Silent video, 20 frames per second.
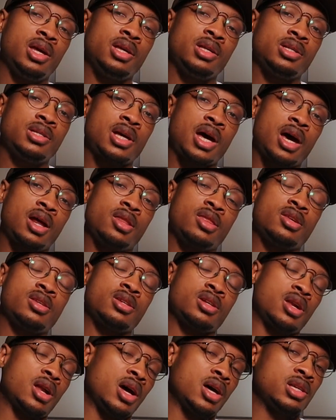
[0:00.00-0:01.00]
inside of this
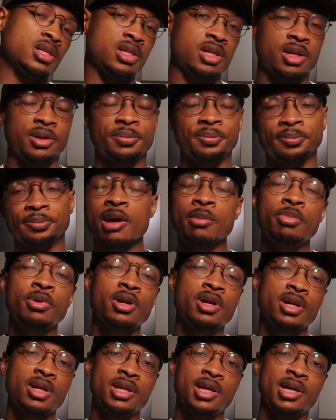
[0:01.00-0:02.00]
closet, and
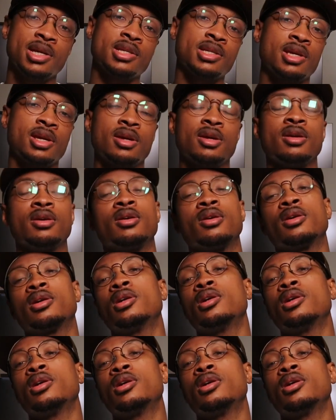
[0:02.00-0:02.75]
put a desk in here.